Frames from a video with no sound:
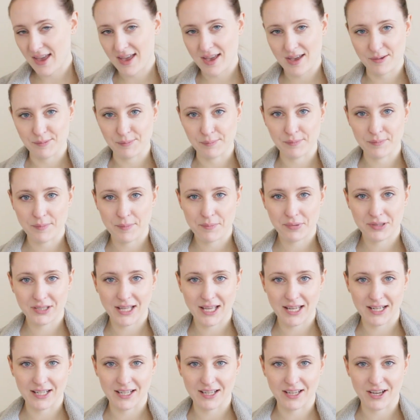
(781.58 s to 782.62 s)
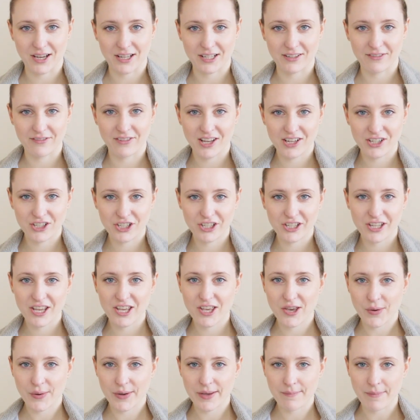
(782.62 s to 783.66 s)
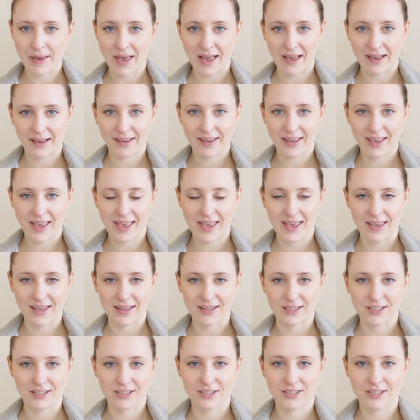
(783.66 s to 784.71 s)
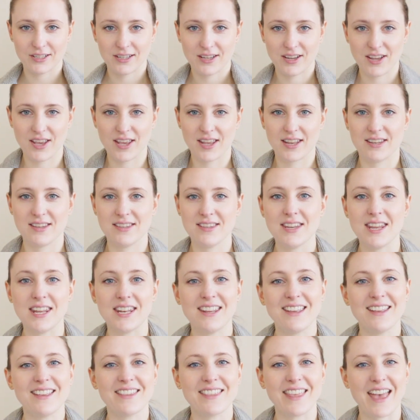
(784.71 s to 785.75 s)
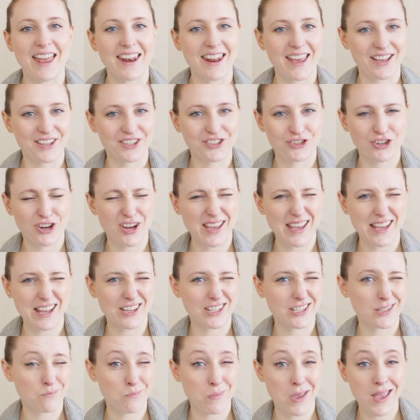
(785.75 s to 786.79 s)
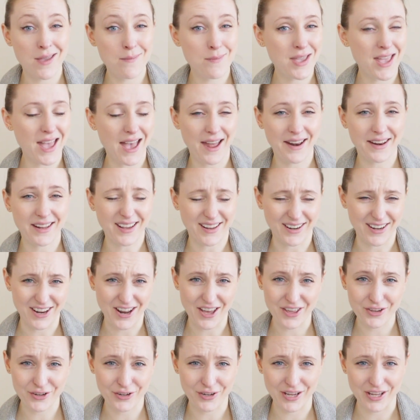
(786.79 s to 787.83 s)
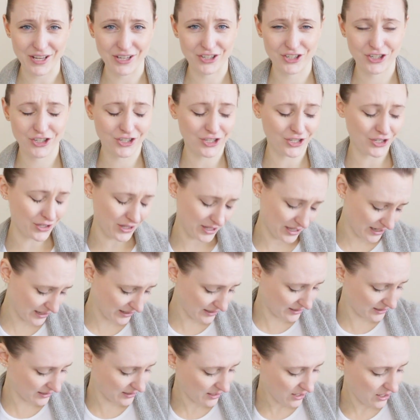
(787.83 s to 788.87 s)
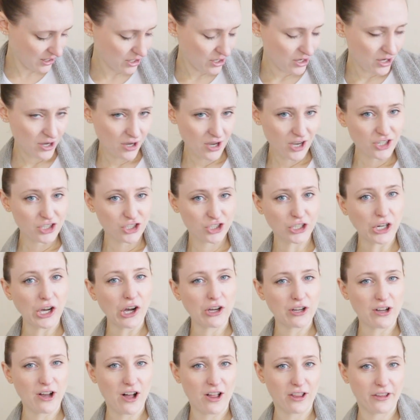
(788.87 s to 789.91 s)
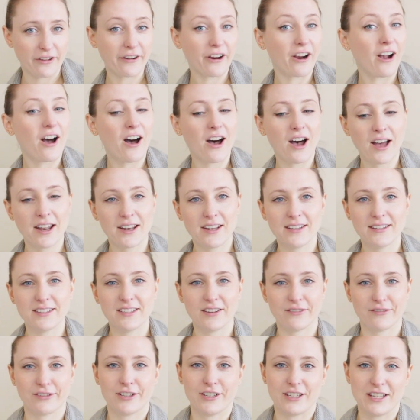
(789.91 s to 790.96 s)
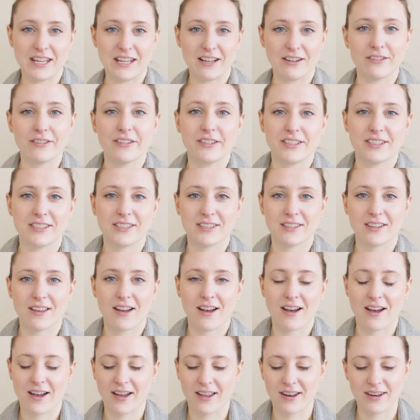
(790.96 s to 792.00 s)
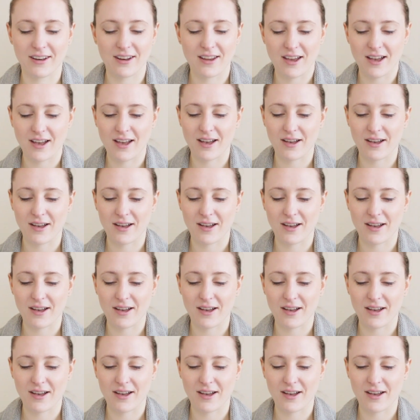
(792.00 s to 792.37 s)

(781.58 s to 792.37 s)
am planning on eventually going back and knitting that extra inch, maybe adding another inch to this shawl collar on different needles, on